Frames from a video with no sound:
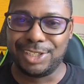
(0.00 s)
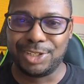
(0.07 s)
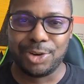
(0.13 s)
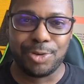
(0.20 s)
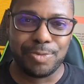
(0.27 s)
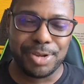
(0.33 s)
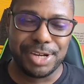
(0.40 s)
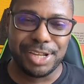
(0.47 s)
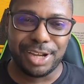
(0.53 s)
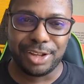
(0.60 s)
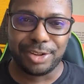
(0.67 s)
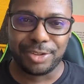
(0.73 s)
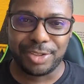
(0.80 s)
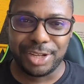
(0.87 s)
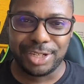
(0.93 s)
so many
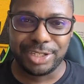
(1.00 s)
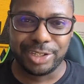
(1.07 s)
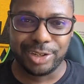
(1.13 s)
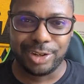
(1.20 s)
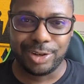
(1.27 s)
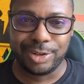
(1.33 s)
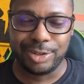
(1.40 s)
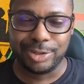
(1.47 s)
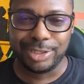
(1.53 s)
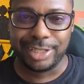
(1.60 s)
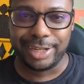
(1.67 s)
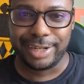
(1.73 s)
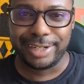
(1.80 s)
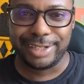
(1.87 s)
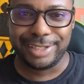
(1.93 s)
other things along those
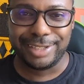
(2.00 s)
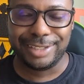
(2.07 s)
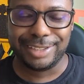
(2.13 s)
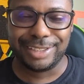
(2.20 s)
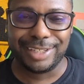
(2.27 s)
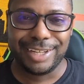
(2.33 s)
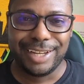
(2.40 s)
lines,